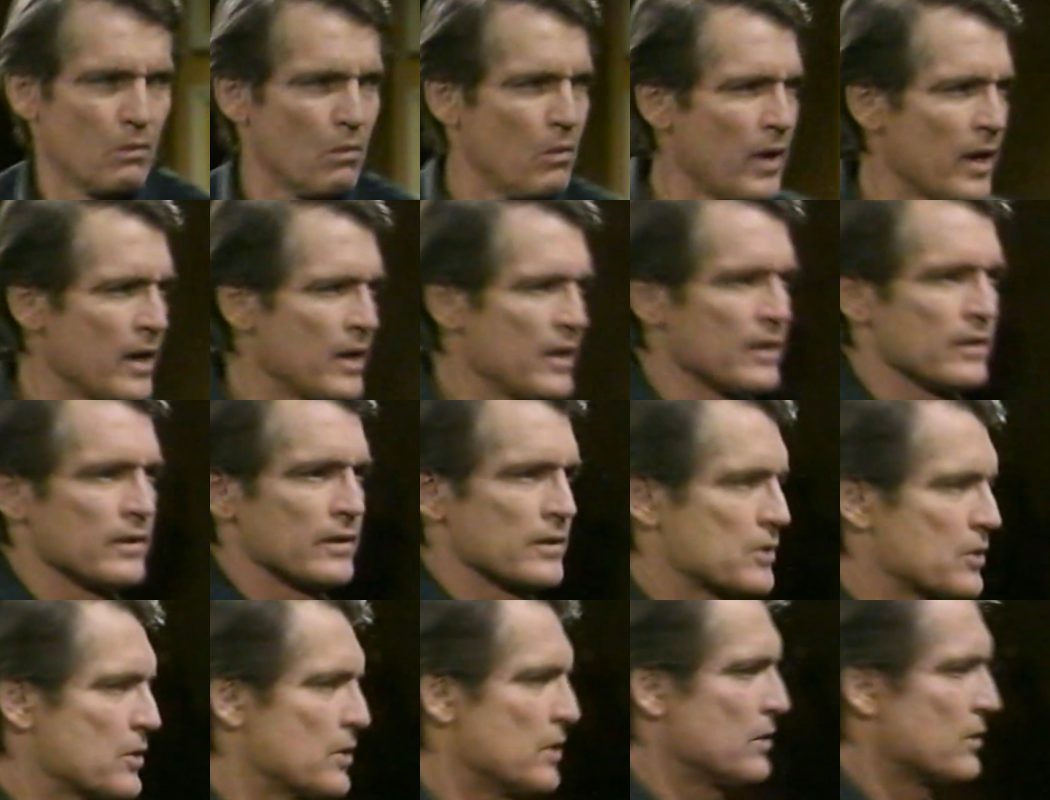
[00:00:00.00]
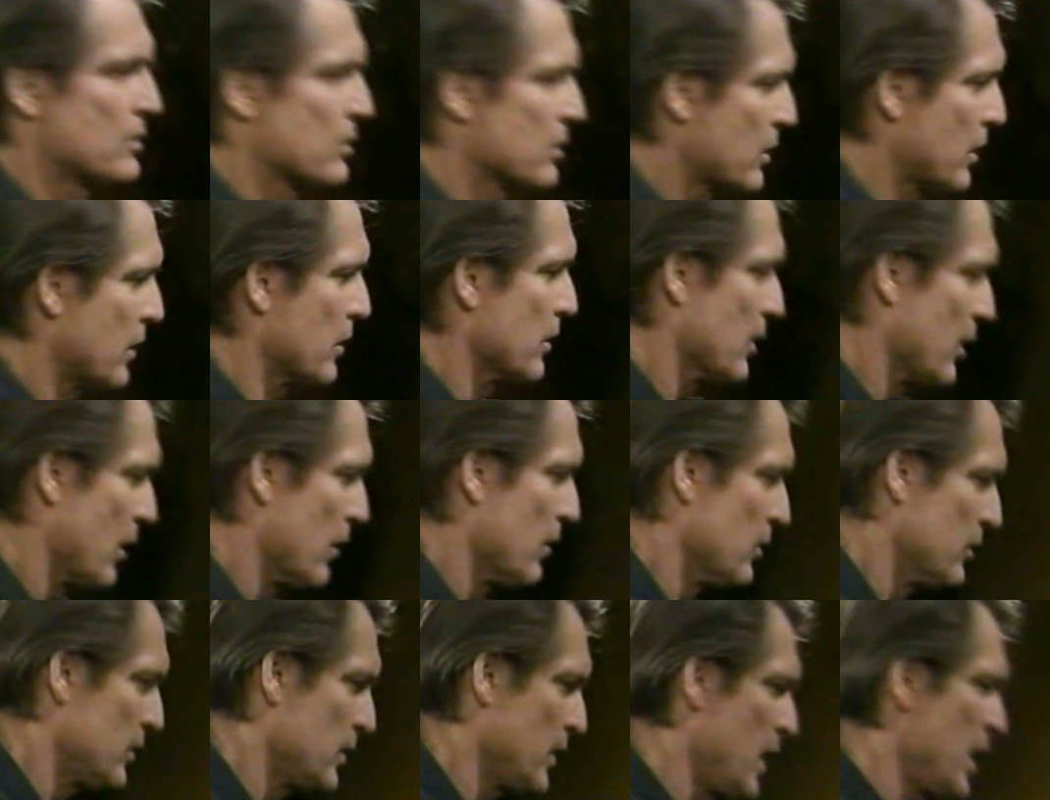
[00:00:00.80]
way that she took her
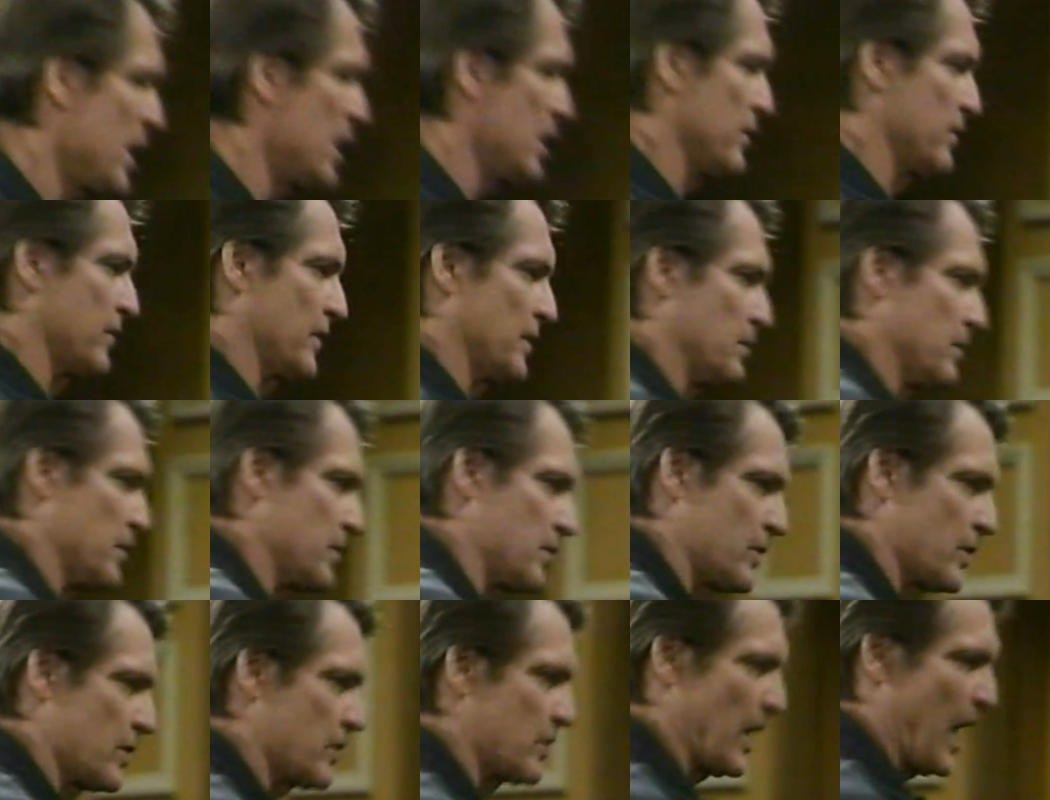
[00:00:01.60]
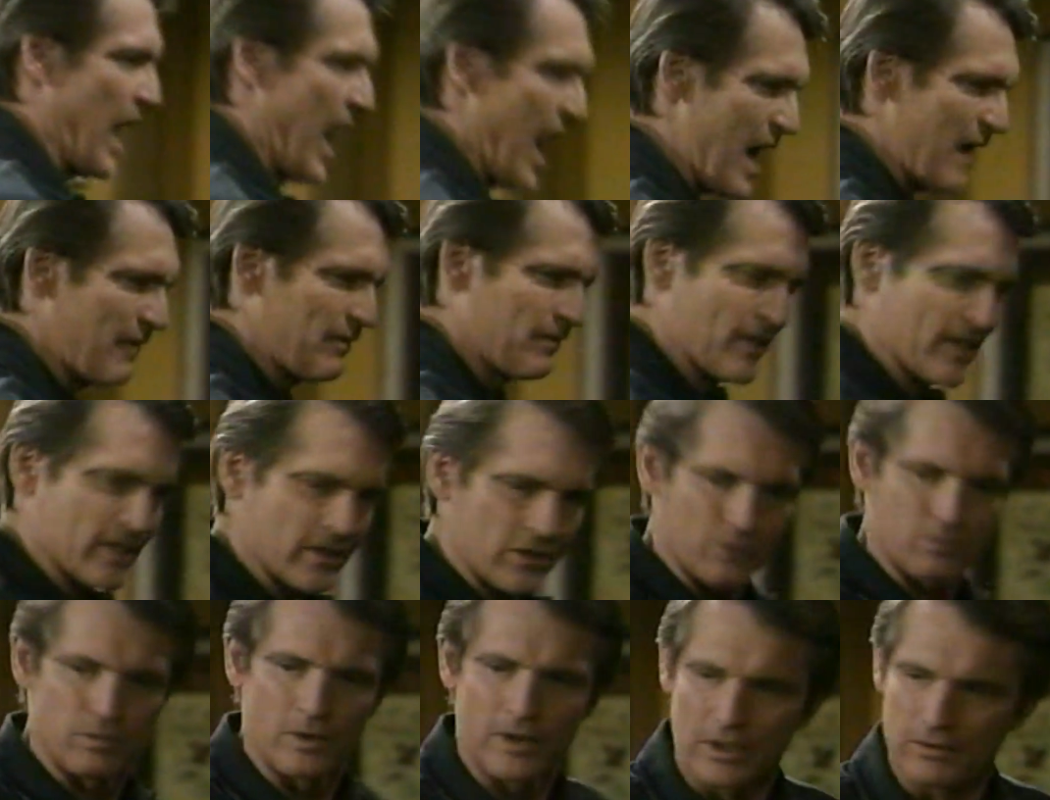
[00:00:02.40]
own life. It was just
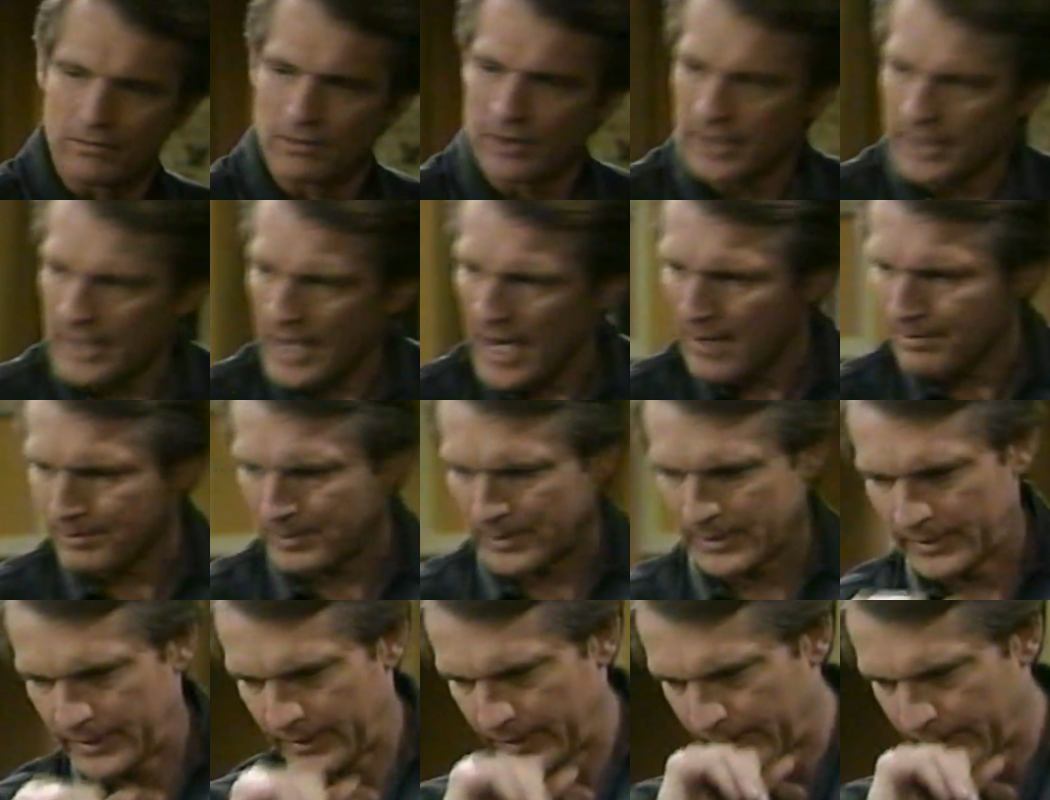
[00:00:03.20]
obvious what had really happened.